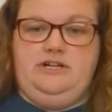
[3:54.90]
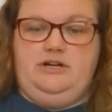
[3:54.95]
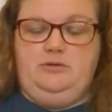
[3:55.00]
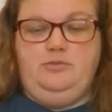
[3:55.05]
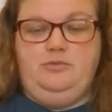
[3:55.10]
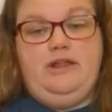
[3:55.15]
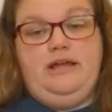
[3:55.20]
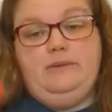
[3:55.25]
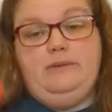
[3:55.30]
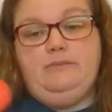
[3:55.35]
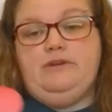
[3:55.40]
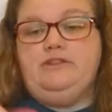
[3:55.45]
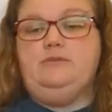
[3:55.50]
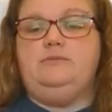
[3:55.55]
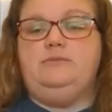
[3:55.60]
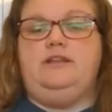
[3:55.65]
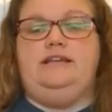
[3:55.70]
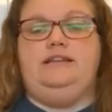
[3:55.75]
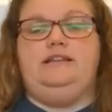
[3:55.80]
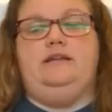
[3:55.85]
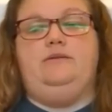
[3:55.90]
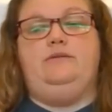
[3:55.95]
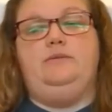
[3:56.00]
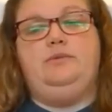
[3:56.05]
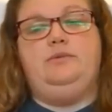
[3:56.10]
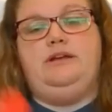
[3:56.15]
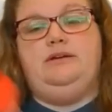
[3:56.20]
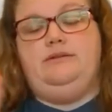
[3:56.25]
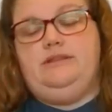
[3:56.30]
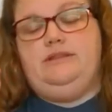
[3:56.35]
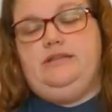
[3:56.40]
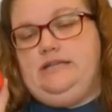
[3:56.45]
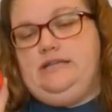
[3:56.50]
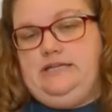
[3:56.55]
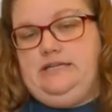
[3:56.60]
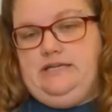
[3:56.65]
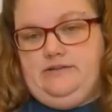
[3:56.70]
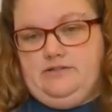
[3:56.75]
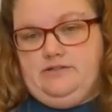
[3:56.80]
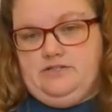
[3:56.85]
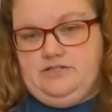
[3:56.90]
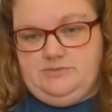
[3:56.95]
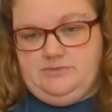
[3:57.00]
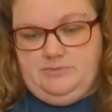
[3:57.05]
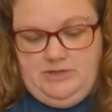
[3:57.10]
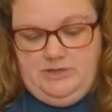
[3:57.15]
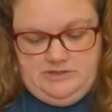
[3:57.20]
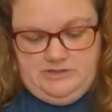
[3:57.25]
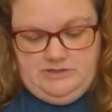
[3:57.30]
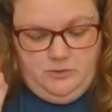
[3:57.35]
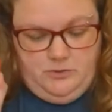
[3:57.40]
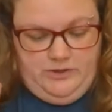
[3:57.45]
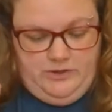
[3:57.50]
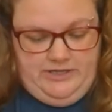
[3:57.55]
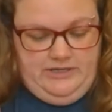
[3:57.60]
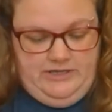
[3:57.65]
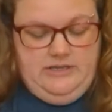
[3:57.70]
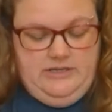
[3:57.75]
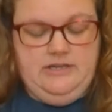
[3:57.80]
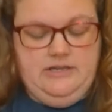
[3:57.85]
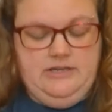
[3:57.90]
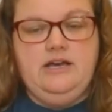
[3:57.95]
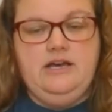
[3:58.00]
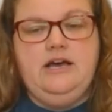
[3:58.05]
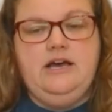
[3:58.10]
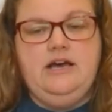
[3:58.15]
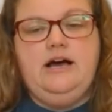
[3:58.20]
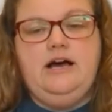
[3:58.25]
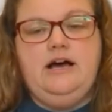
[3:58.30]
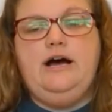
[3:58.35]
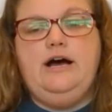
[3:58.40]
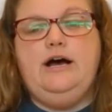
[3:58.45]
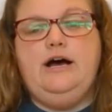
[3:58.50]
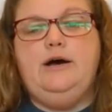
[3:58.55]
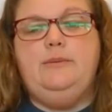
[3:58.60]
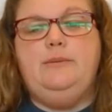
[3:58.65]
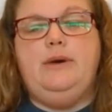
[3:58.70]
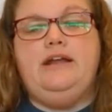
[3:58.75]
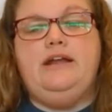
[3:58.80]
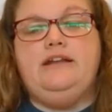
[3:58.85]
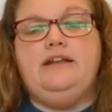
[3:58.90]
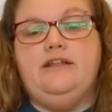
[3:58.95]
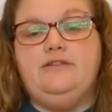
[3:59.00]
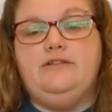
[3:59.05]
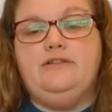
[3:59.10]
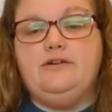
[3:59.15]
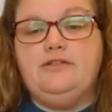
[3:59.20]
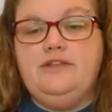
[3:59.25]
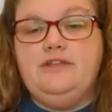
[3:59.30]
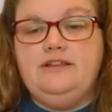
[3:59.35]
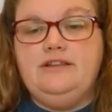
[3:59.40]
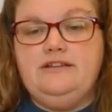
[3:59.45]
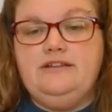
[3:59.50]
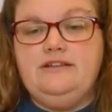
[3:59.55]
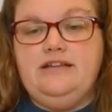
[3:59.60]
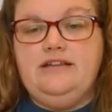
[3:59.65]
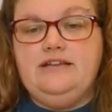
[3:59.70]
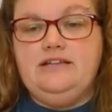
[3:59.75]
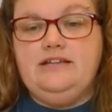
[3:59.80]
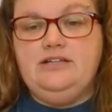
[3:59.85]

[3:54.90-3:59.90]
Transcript: play with them like they would play with any other small toy. Another thing that they can